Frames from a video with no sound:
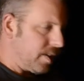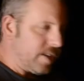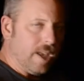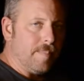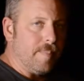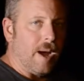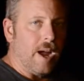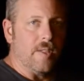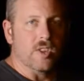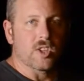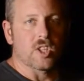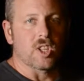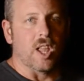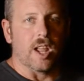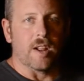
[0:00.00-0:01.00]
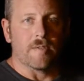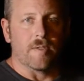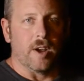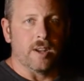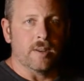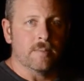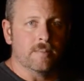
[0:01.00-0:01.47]
Keep in mind, this is a lot of
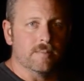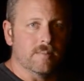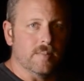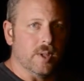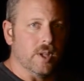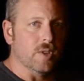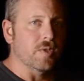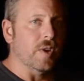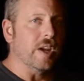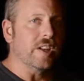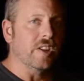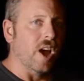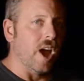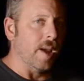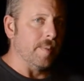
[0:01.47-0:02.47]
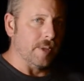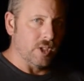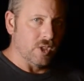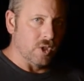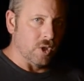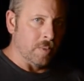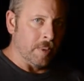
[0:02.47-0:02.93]
fun. It's very time
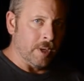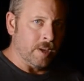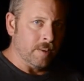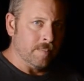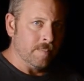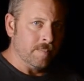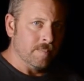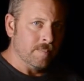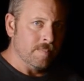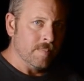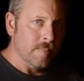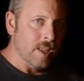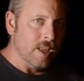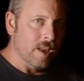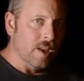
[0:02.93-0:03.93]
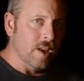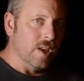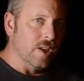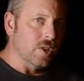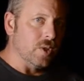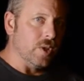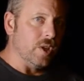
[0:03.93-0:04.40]
consuming.
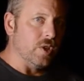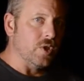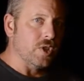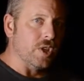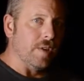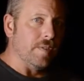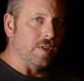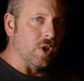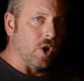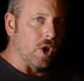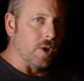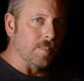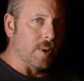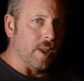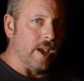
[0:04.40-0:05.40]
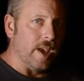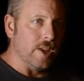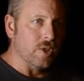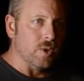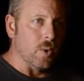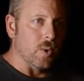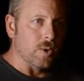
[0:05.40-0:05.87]
So get yourself a dark
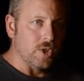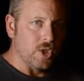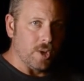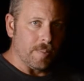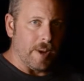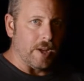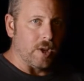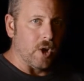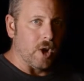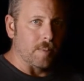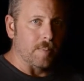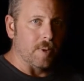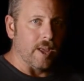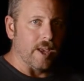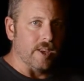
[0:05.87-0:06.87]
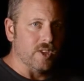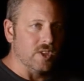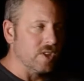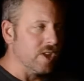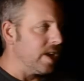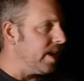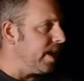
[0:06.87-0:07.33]
place or semi-dark
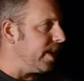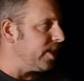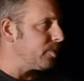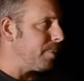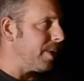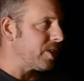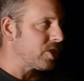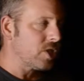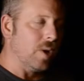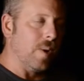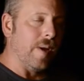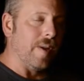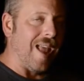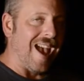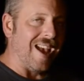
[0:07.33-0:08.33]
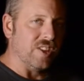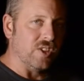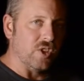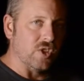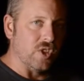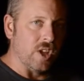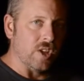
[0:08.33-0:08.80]
place. It's best to go out as
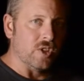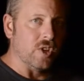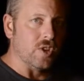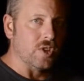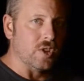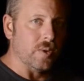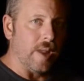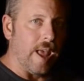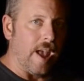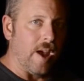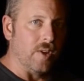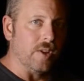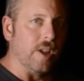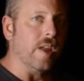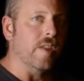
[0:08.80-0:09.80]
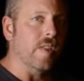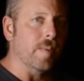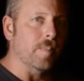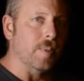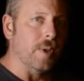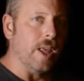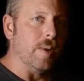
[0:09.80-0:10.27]
the sun starts to go down and
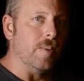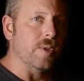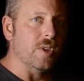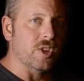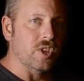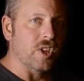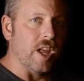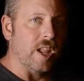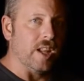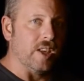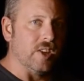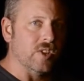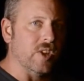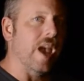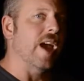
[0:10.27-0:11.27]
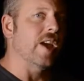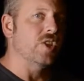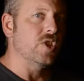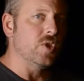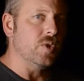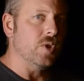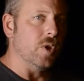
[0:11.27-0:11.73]
then play with the settings
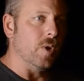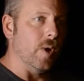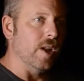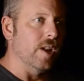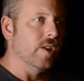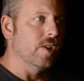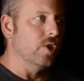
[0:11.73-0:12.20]
as you do it.